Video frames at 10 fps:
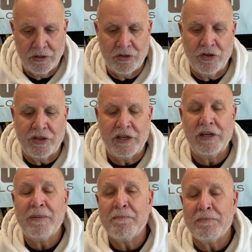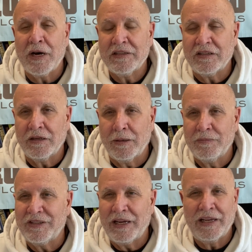to the
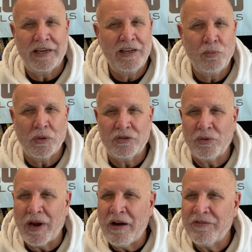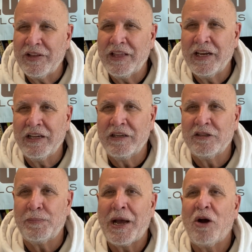Muslims, and he will do everything in
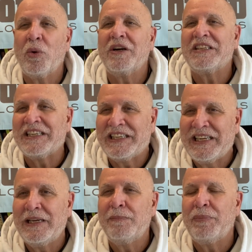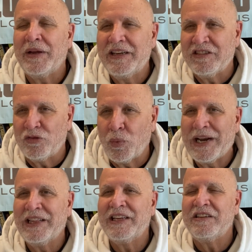his power to keep
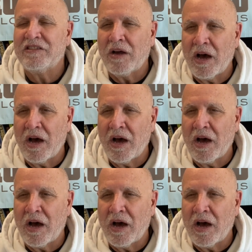Israelis